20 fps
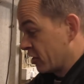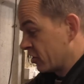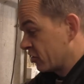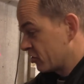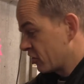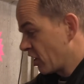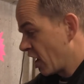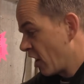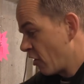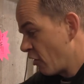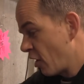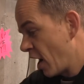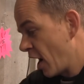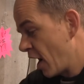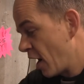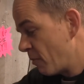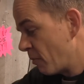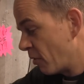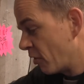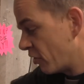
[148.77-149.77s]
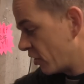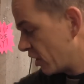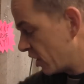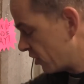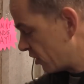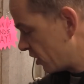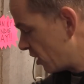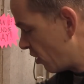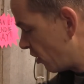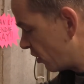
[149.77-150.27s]
So um, the,
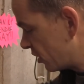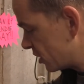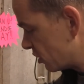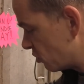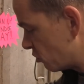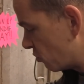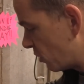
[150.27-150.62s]
the ideal